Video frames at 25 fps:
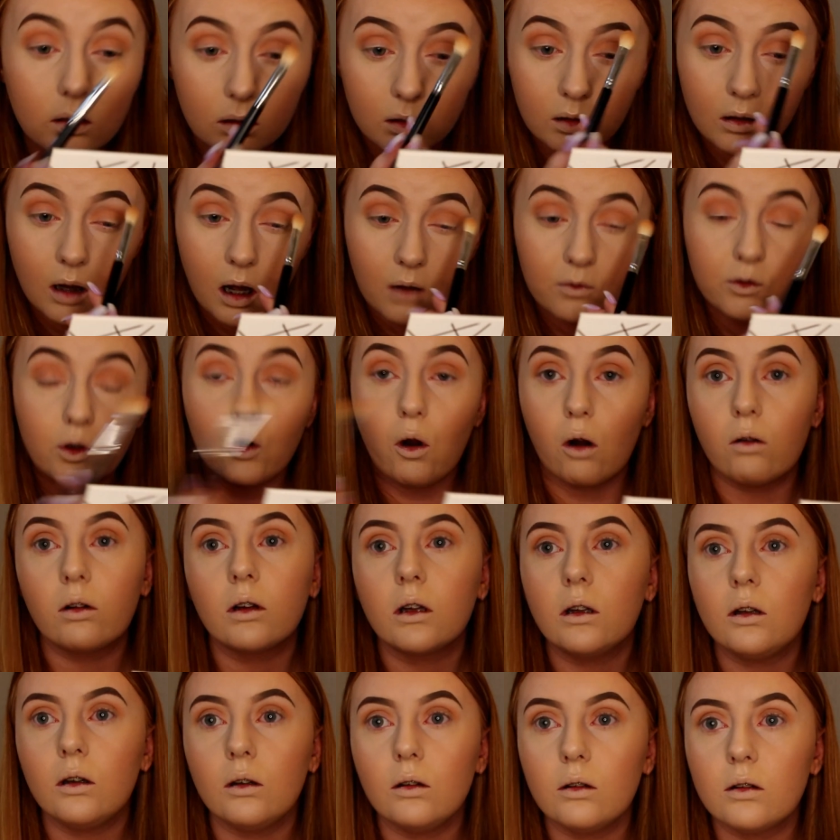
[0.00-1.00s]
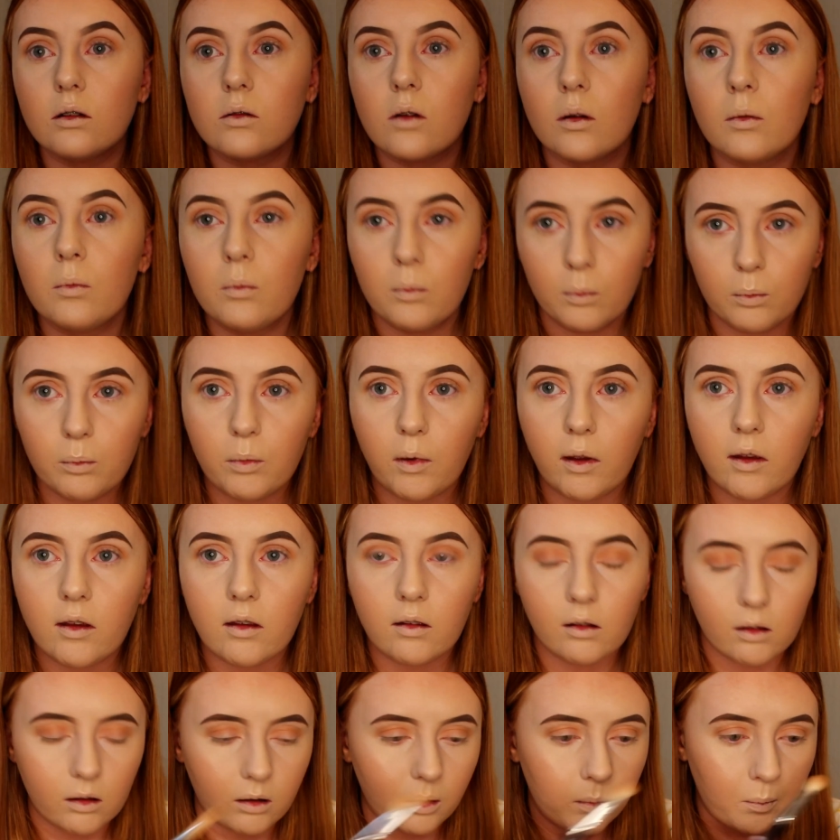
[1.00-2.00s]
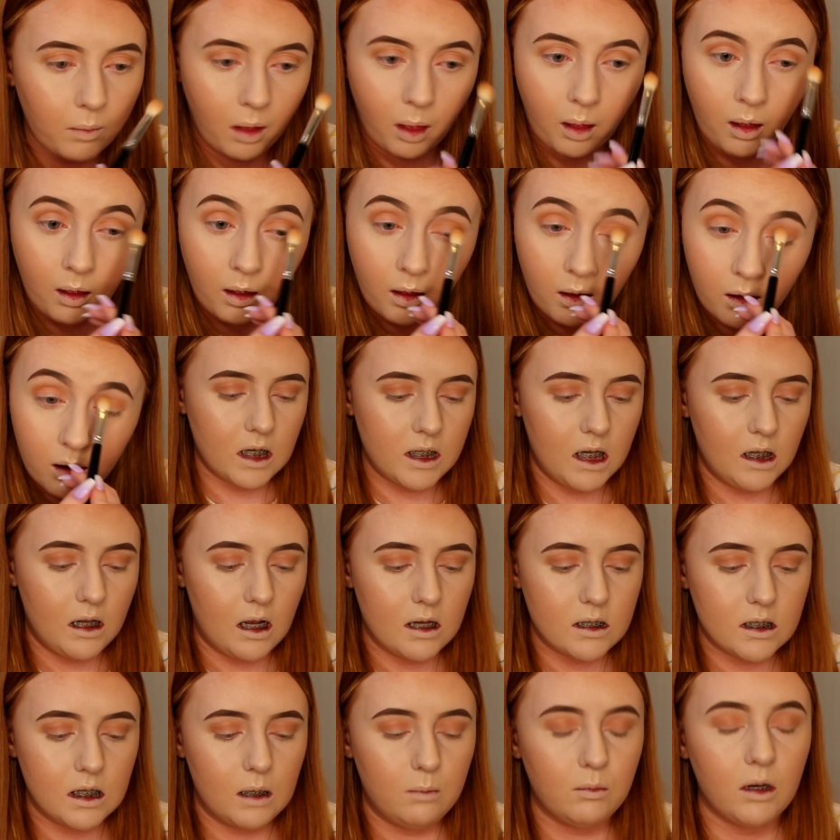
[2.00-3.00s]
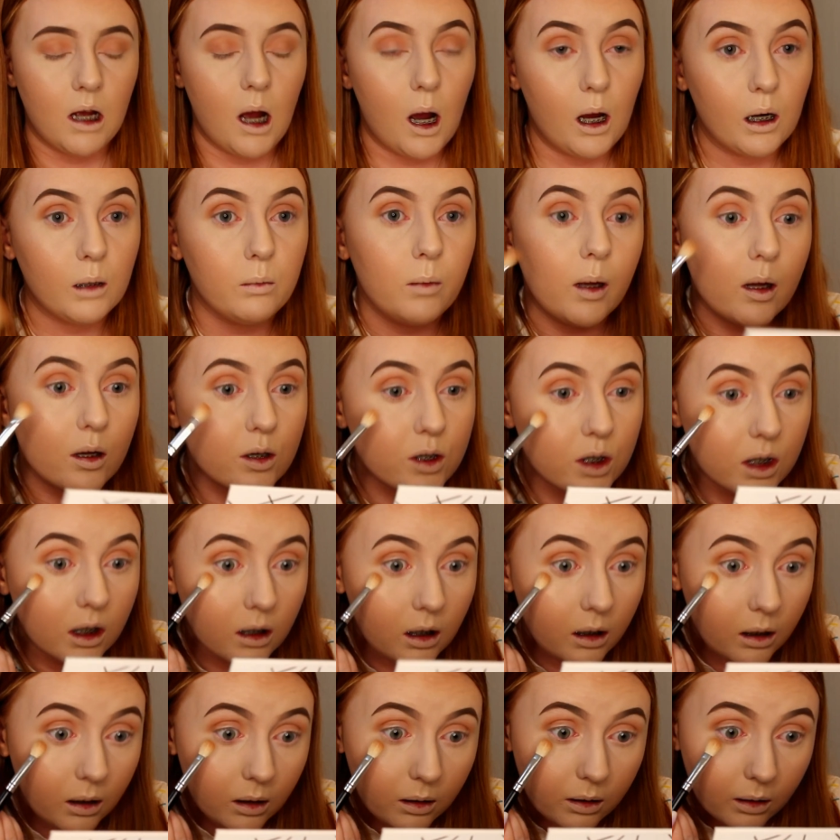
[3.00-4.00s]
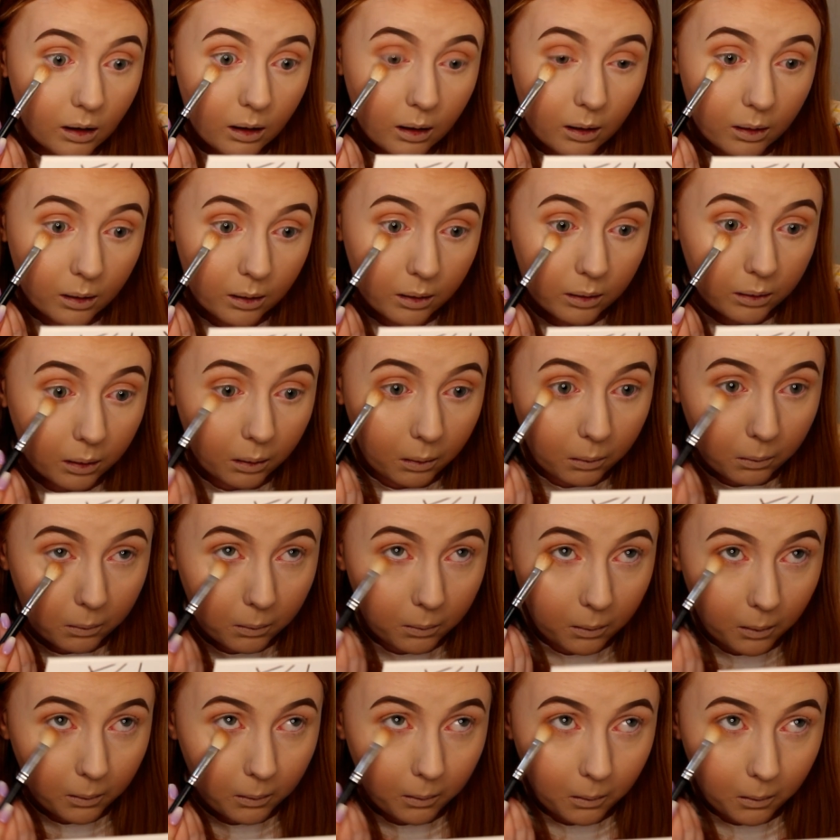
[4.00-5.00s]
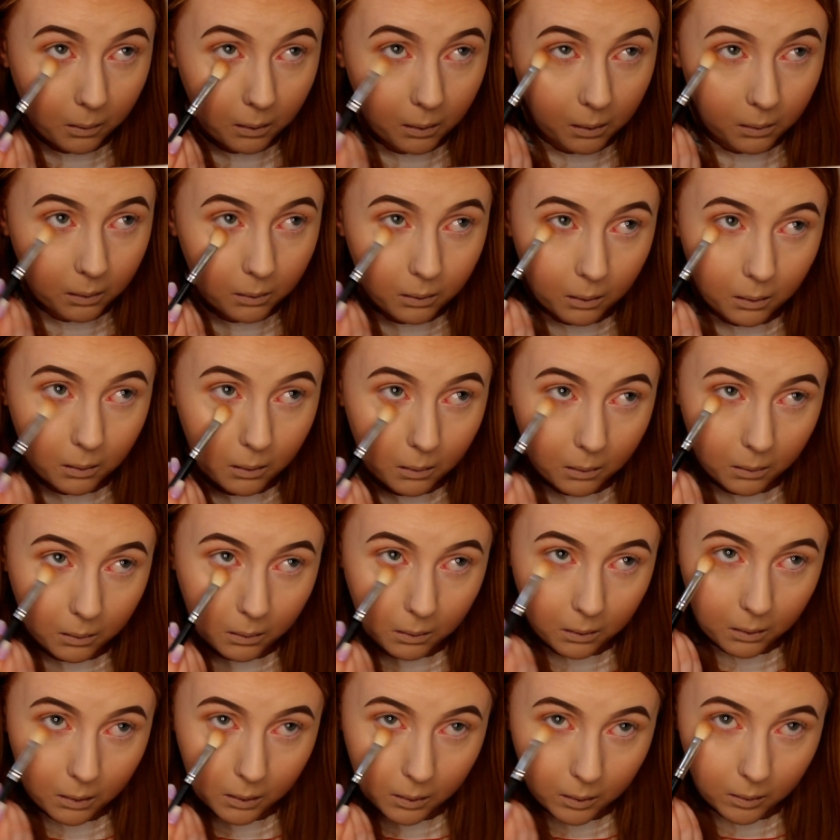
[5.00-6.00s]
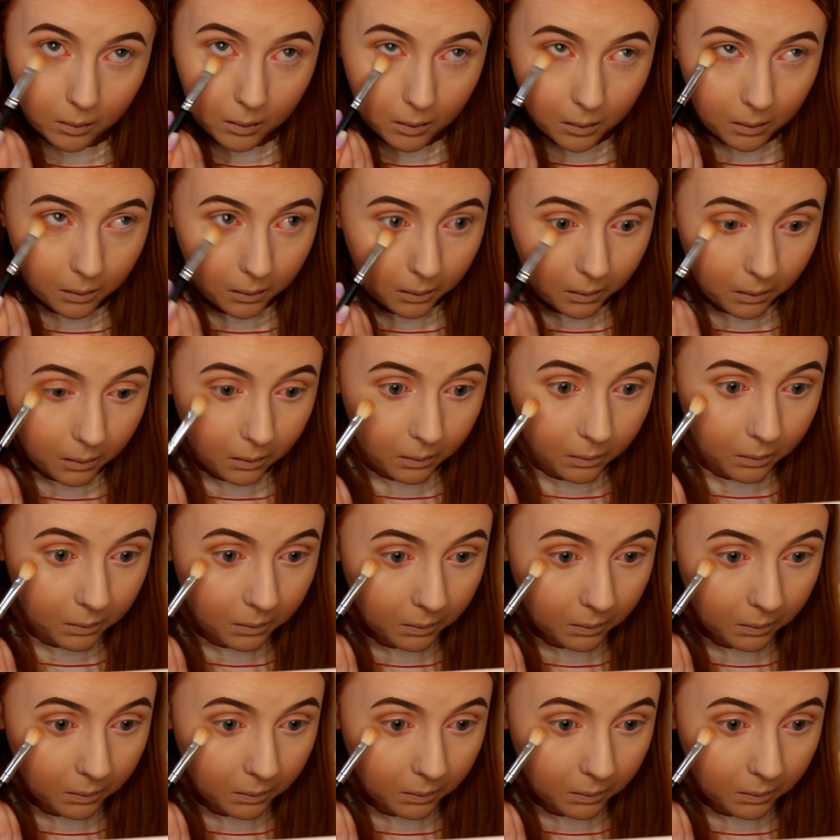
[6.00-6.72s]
that I've not really used, basically. And take that same caramel shade and run it under the eye.